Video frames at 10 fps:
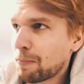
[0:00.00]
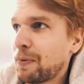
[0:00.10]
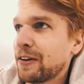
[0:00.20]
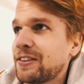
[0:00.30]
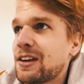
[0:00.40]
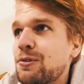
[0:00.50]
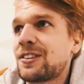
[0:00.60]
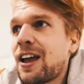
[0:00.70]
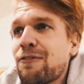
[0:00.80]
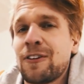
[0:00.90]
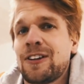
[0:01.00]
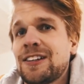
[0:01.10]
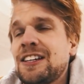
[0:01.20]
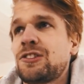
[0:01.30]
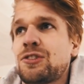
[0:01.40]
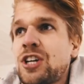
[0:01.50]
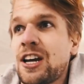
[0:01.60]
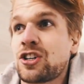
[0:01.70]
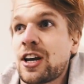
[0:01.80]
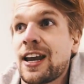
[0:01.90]
but they would definitely need to
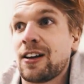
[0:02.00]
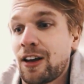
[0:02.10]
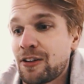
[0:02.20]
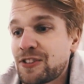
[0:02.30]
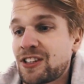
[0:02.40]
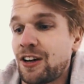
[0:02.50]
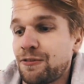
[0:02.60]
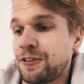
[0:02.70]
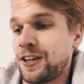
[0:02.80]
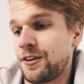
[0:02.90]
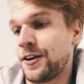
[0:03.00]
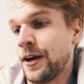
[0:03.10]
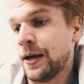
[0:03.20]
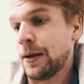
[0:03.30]
change a lot of stuff here.